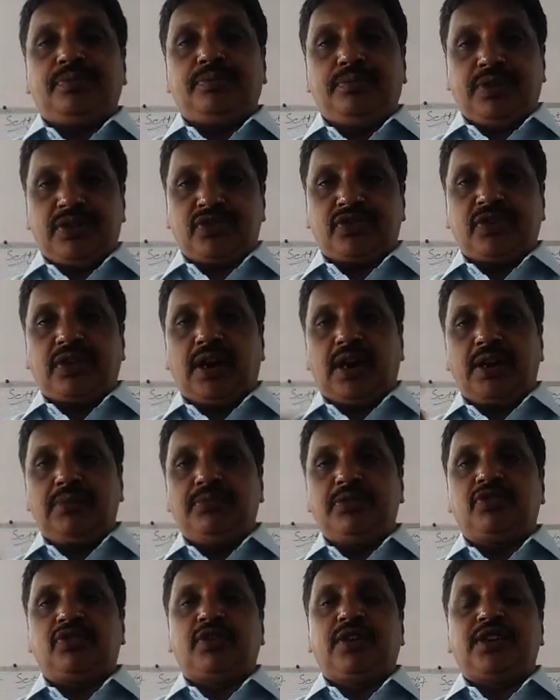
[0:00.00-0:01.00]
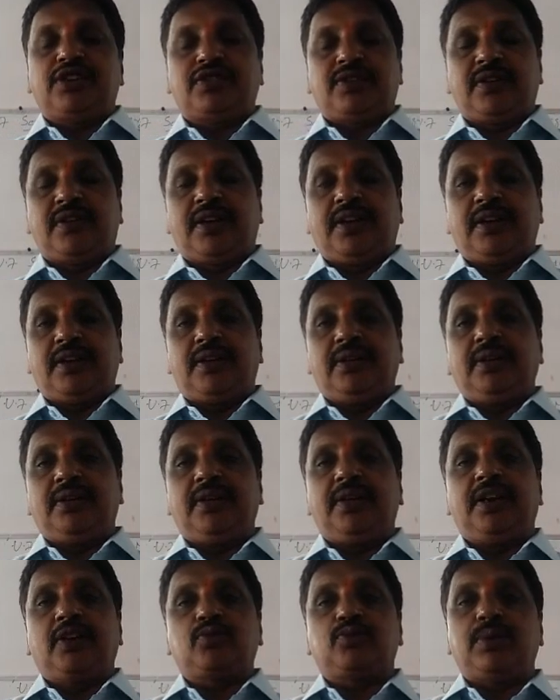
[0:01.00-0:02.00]
means I missed yesterday
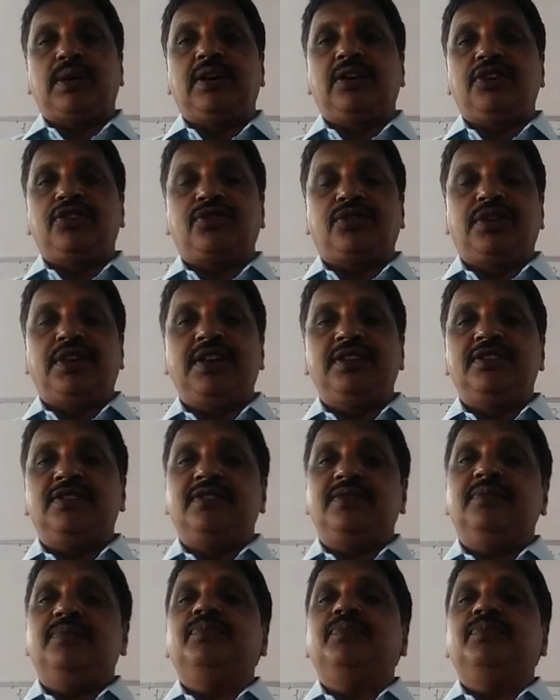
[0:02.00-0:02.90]
in explanation, is